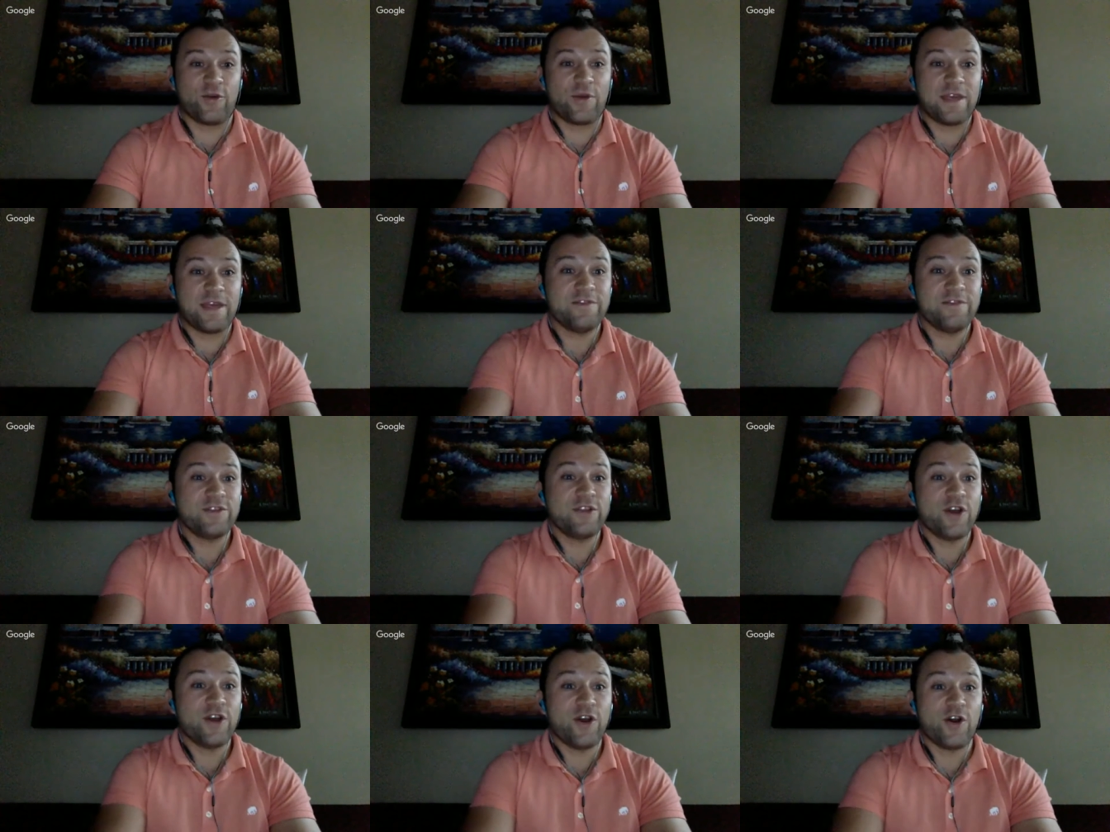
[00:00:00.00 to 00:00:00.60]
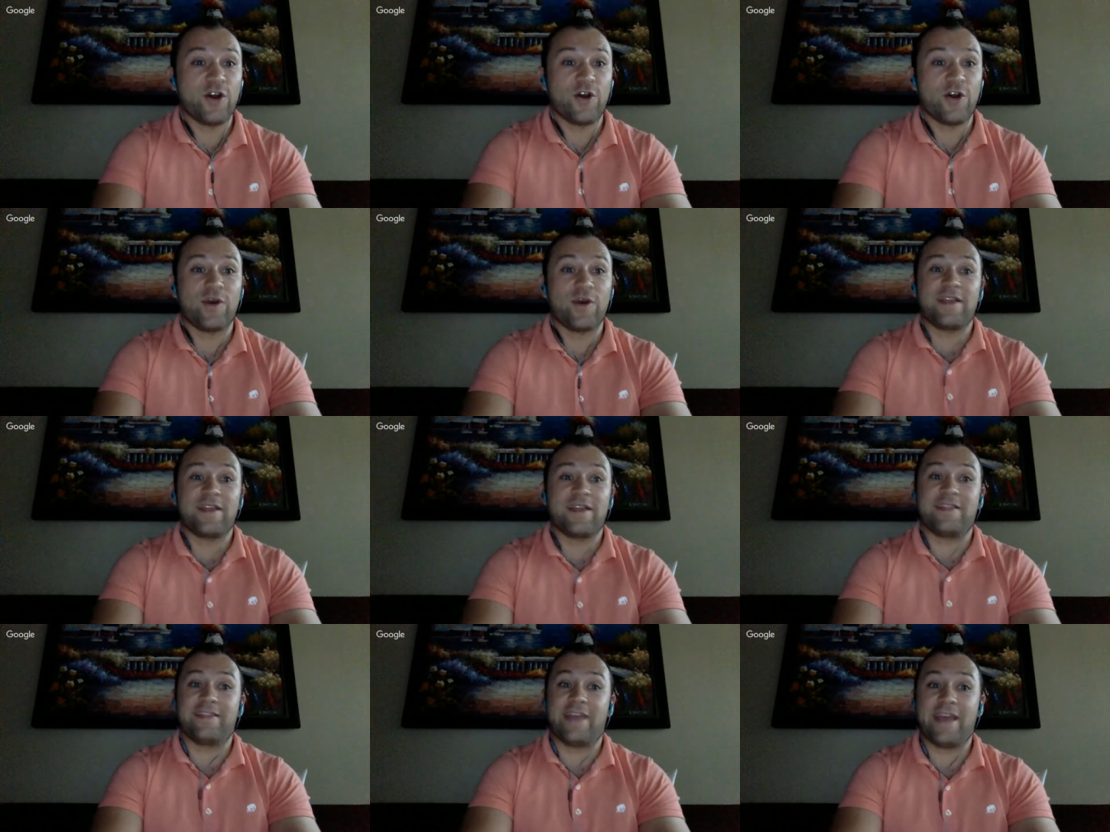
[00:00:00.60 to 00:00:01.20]
So even
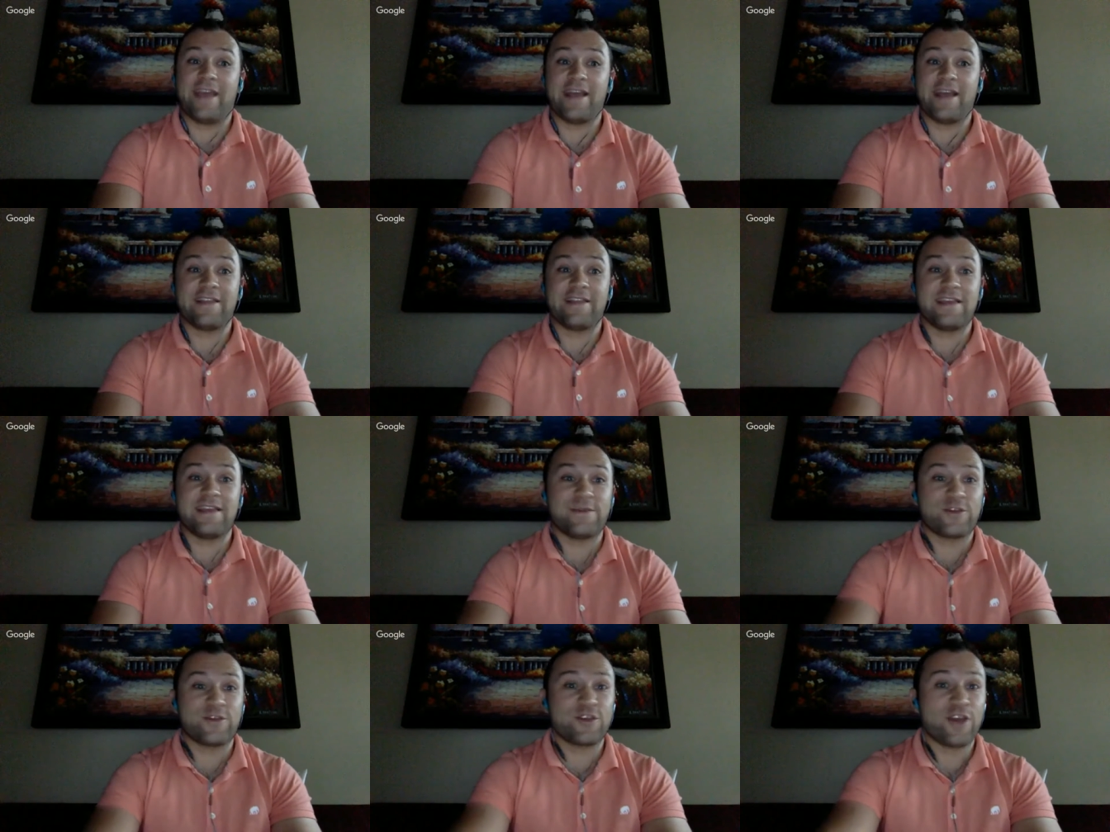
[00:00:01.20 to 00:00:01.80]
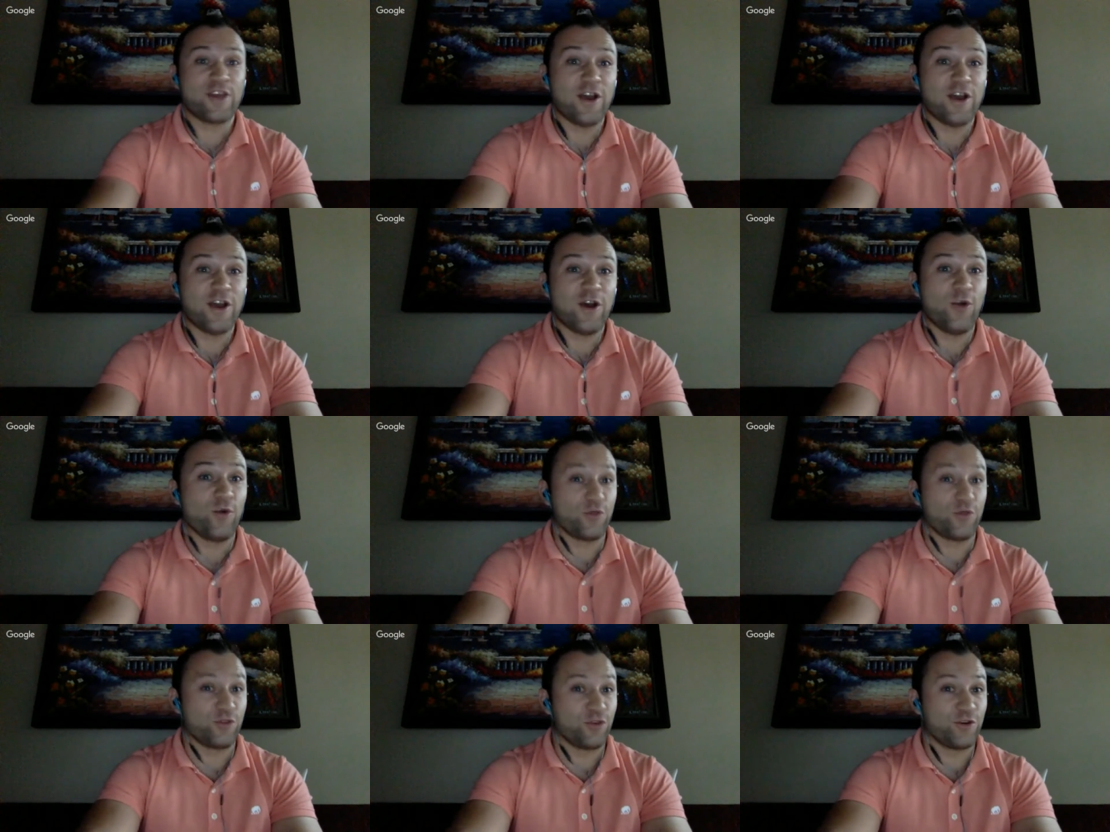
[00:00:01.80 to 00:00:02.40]
though Dan
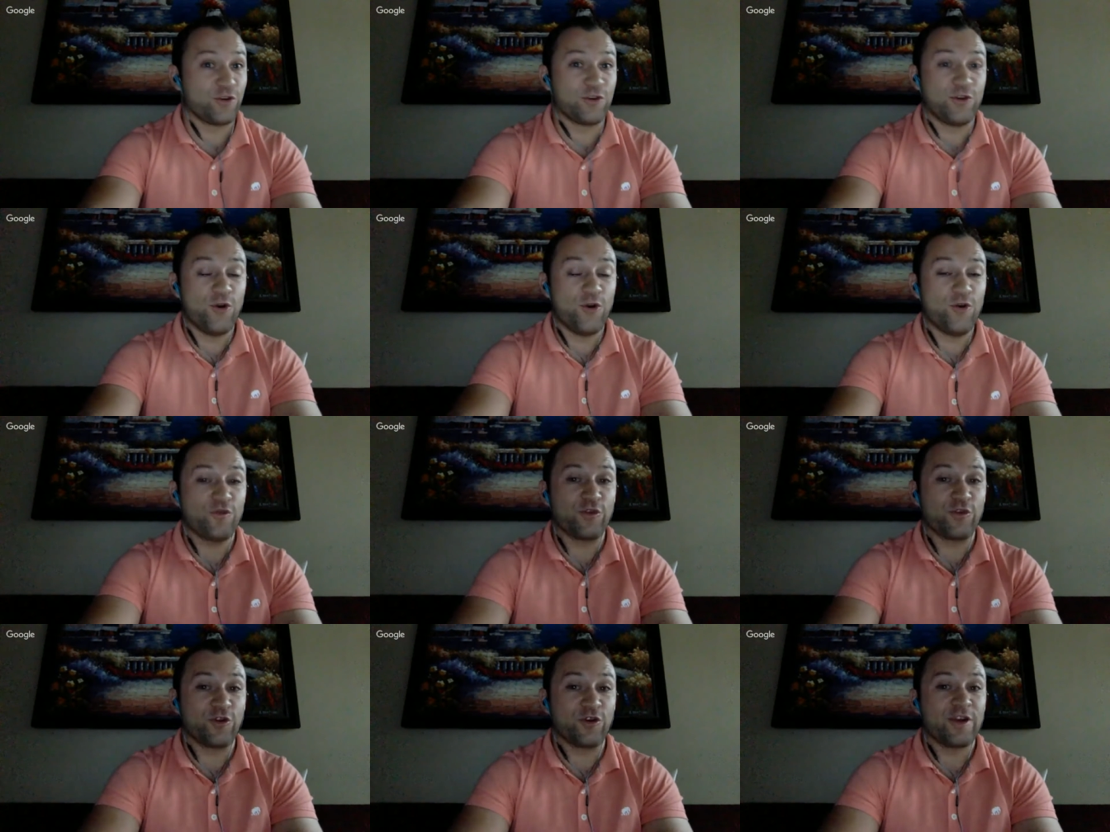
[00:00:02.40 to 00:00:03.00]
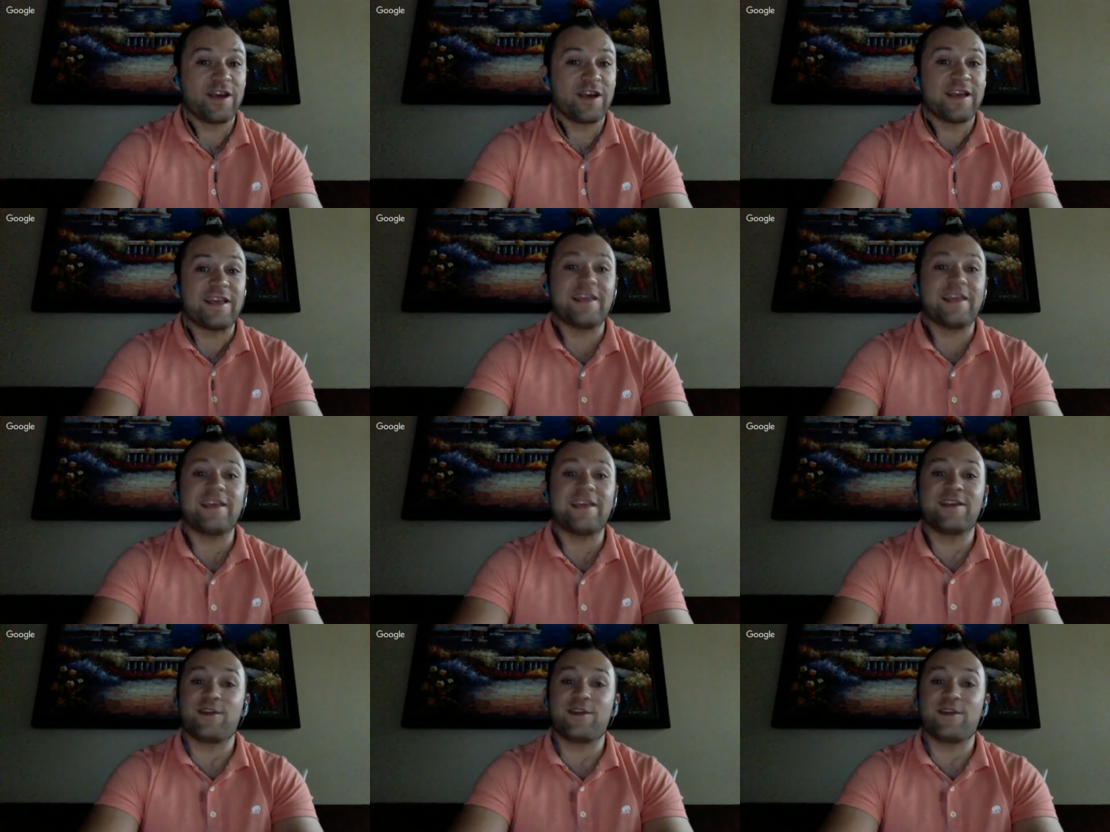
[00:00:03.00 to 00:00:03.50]
DiMichele was looking over,